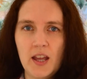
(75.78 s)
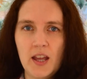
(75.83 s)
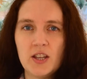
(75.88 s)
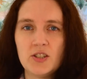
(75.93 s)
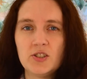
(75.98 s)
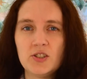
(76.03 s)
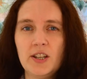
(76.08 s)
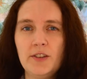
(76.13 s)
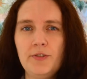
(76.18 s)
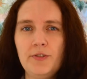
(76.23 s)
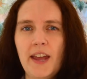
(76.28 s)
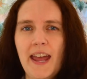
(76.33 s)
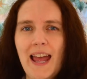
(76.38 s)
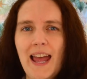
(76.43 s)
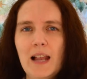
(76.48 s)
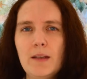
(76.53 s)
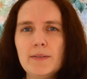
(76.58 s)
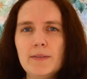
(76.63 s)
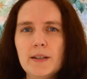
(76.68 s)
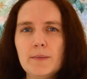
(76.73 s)
So if you
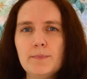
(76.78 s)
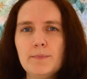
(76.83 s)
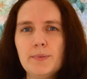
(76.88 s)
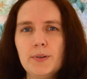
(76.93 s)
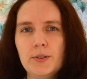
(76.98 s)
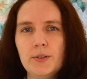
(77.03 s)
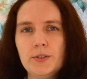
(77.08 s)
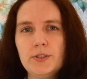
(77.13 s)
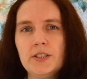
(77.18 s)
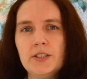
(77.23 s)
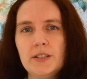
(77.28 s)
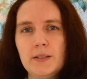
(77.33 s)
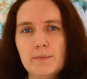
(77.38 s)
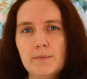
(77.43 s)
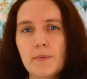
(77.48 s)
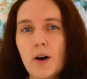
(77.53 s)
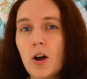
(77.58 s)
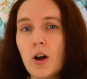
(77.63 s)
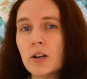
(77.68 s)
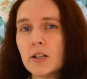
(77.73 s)
helped them put the
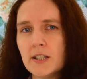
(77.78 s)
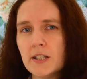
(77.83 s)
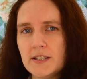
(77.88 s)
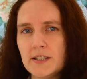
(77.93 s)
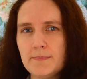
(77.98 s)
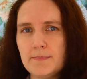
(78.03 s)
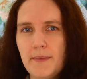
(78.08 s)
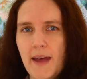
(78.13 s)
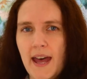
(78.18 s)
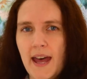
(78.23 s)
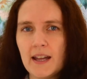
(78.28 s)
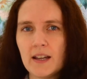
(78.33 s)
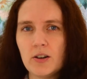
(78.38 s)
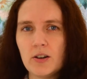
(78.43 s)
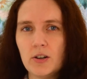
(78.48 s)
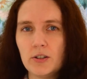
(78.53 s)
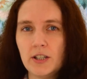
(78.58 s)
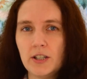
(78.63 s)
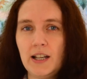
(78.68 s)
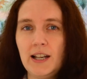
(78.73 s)
markers back
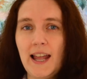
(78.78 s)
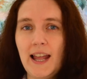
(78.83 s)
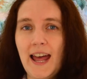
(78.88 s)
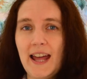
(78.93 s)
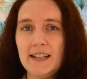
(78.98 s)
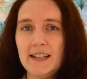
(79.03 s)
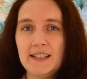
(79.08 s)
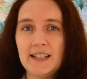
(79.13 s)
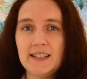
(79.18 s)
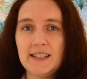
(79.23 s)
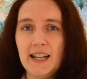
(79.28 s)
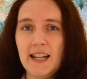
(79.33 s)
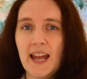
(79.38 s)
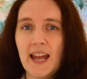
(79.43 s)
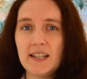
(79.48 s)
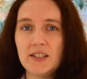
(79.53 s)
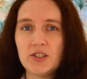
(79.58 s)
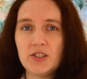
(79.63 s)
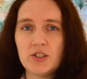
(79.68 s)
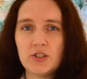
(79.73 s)
on the land that they
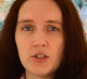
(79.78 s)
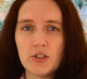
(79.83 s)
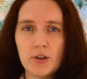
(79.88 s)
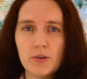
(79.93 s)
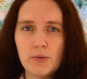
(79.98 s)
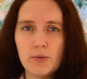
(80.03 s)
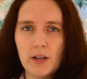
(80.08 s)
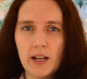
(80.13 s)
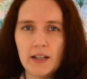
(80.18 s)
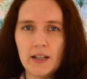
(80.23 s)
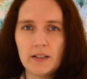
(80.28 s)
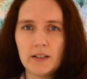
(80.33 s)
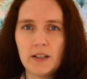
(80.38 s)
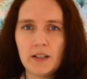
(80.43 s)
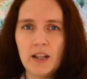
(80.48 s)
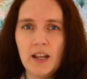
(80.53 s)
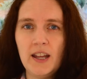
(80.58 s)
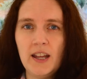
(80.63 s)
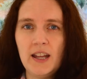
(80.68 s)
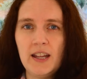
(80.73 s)
had stolen,
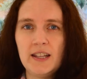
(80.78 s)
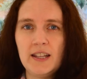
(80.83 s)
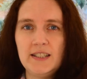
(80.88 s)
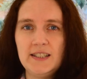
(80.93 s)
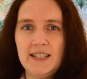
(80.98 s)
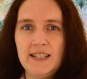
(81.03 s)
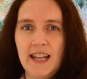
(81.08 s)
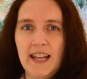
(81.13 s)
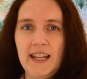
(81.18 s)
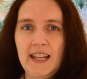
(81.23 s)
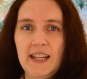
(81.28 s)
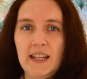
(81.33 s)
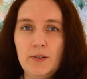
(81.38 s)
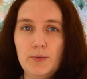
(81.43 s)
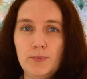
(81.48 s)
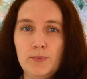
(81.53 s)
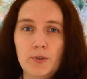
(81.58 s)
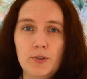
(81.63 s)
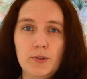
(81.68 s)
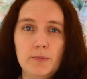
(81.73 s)
they
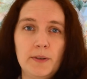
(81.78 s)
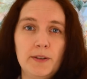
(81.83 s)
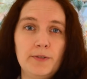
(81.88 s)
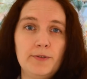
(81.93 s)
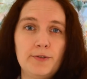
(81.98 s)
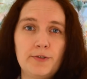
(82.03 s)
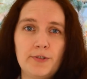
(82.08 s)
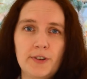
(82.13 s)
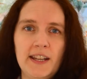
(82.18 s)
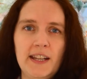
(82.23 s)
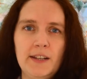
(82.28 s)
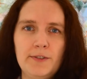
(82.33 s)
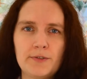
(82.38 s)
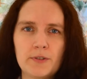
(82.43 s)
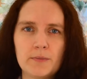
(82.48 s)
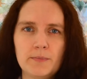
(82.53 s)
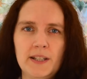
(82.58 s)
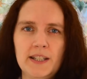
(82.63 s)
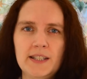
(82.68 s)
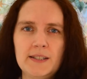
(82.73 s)
would be free
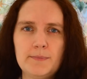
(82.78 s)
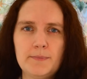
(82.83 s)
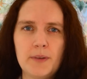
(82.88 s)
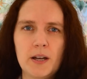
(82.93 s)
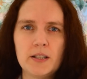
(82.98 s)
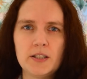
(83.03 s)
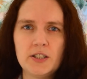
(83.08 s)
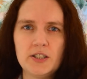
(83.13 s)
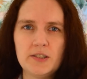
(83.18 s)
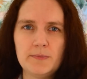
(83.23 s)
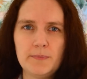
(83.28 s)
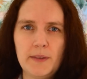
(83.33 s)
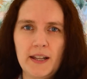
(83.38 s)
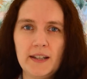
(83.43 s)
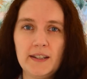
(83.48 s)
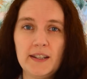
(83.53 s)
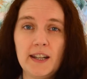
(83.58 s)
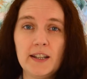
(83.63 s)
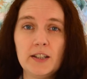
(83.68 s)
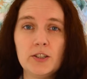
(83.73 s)
from this
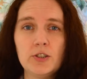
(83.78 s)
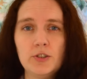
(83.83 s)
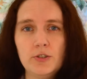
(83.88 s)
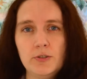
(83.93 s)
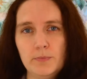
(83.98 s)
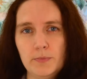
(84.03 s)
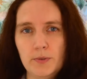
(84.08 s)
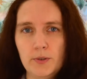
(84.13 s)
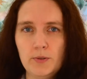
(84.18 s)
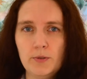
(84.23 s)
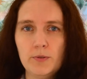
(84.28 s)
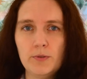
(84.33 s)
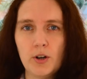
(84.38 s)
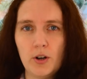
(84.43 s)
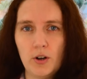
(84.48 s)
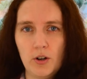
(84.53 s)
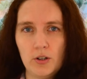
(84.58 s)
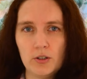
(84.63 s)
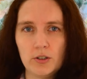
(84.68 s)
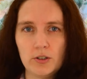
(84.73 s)
punishment and could move
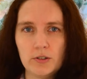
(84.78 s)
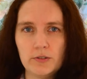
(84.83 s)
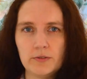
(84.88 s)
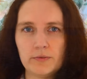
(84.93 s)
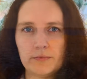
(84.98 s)
on.